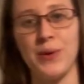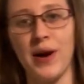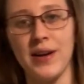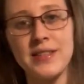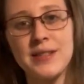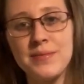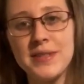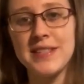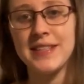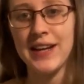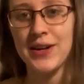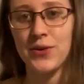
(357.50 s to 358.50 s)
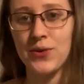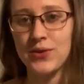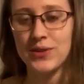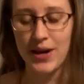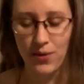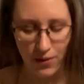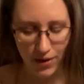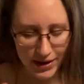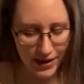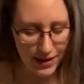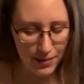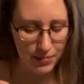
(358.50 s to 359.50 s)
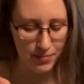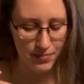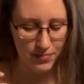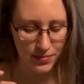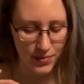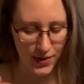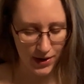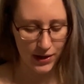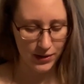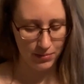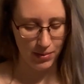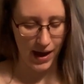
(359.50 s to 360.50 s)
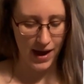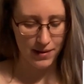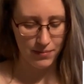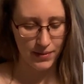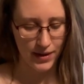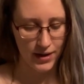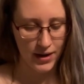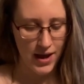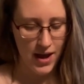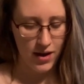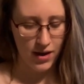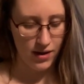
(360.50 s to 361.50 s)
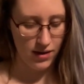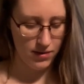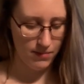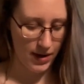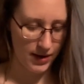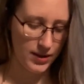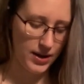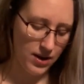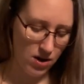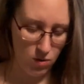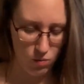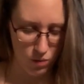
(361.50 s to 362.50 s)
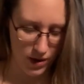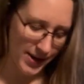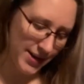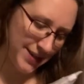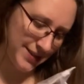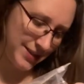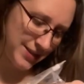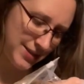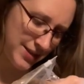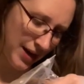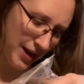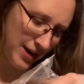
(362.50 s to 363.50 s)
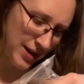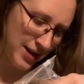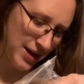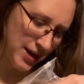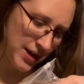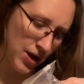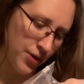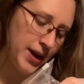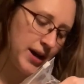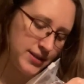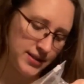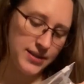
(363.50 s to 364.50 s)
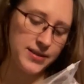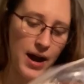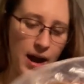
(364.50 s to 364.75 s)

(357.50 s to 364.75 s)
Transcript: we got some sandals. I wanted the color black, but I think I got white instead. Oh yeah, it says